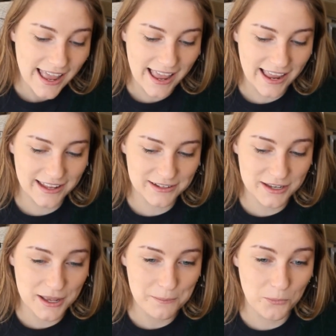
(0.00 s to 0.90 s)

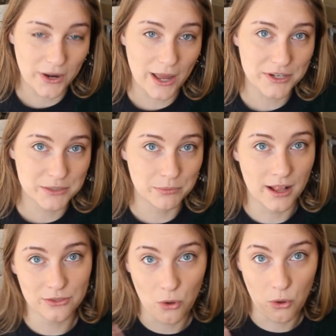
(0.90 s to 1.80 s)
And when I went to
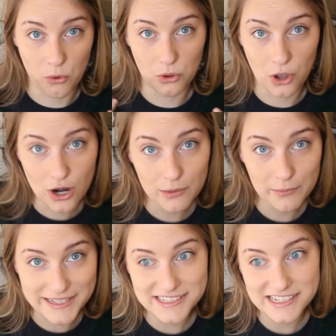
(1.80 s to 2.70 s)
block the whole
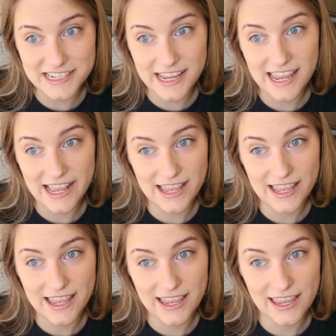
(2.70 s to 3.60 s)
garment,
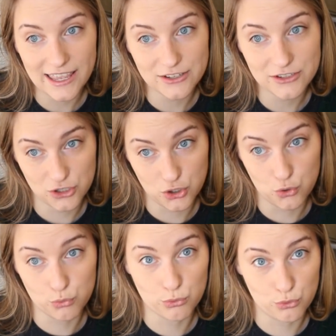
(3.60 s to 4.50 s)
it
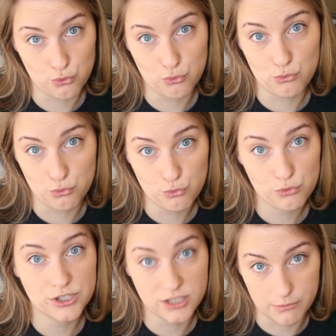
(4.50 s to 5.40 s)
grew
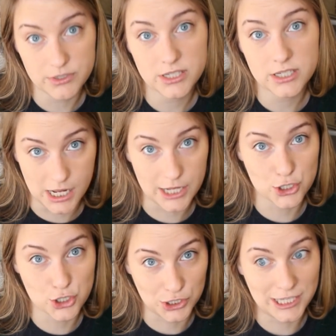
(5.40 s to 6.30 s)

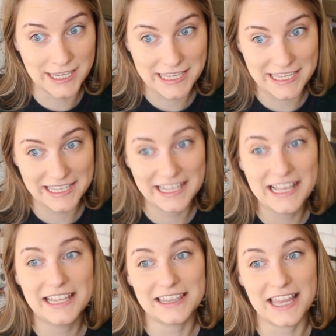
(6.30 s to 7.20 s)
substantially.
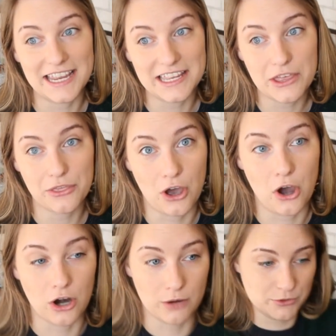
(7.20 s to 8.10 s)
Like the
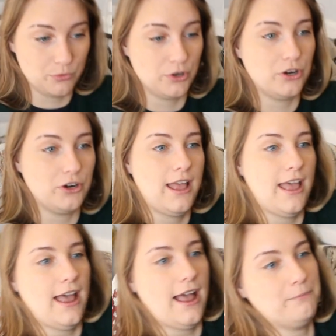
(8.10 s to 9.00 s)
arms were
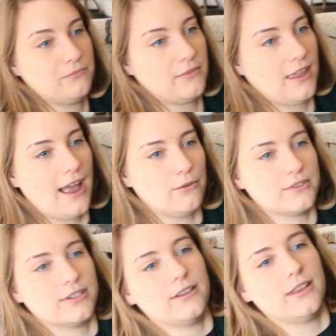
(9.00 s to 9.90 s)

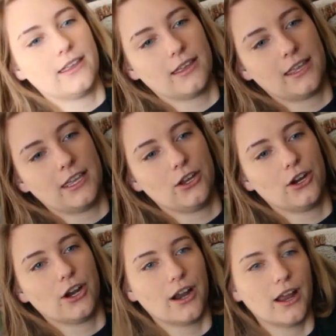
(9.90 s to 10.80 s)
out to like
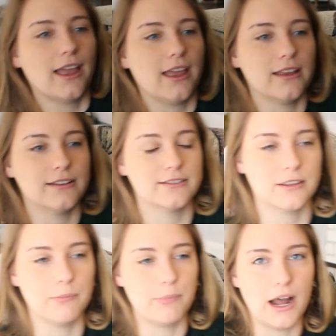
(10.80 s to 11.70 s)
here and
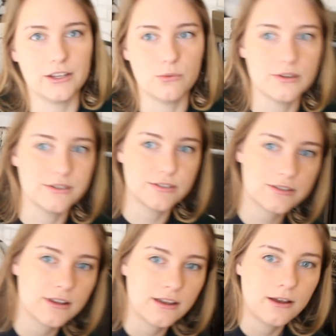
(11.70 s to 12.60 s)
the body was